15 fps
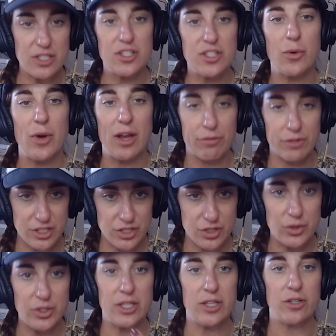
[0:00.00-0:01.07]
So every 2
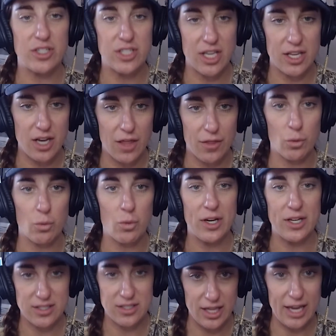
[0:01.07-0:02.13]
years, another one
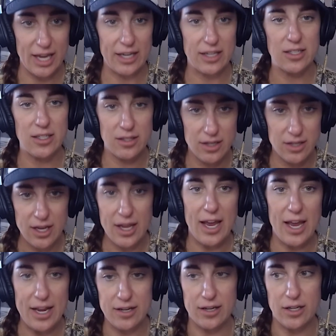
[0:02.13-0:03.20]
is elected
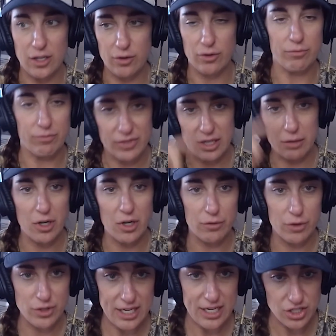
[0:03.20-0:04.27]
and you get them on a
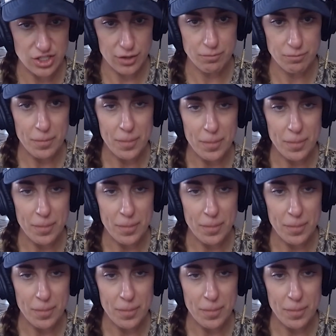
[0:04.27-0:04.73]
rotation.